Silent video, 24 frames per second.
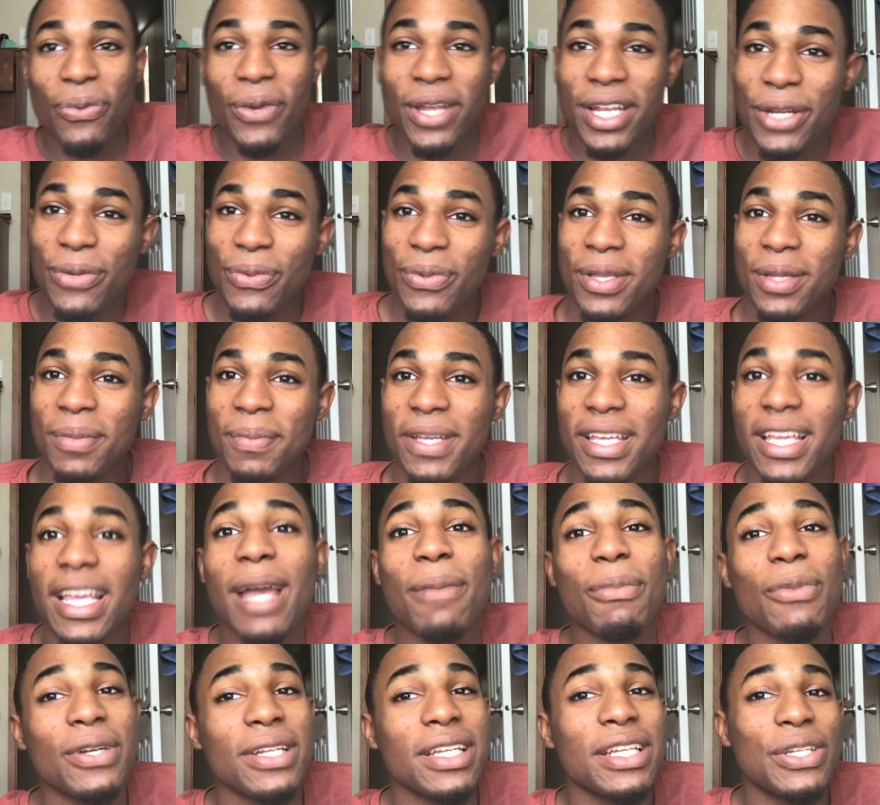ready with me.
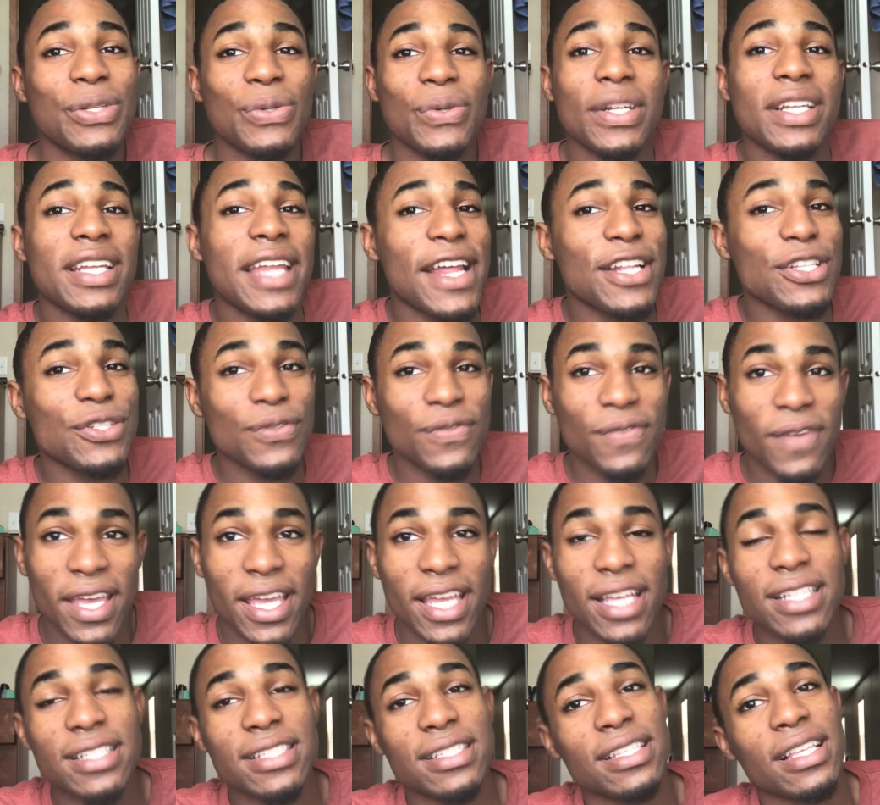I'm going to do a natural
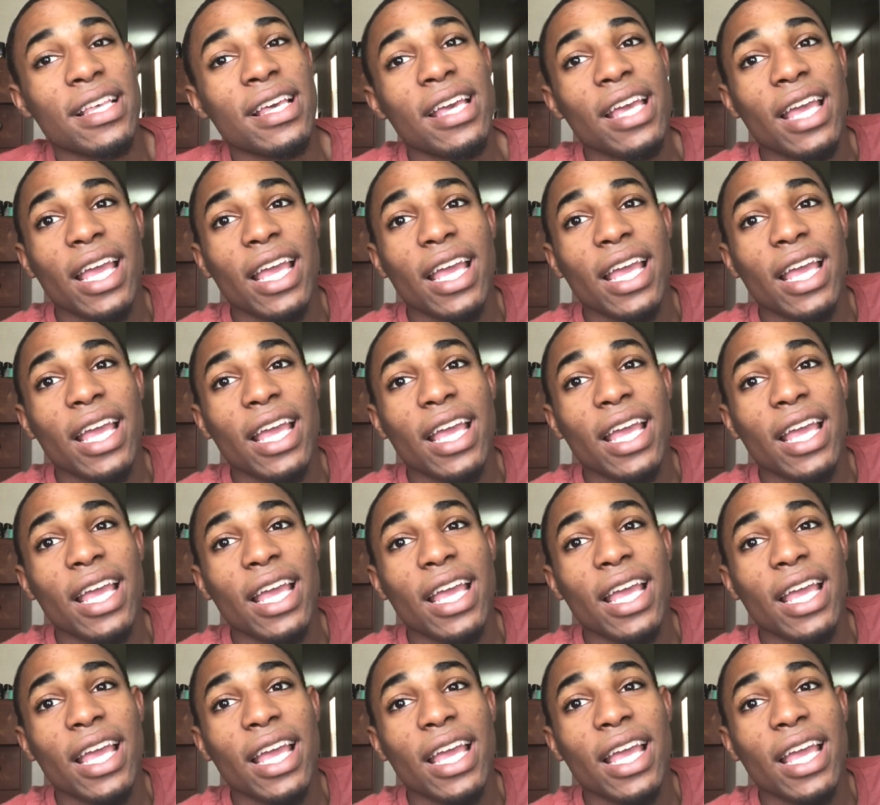face.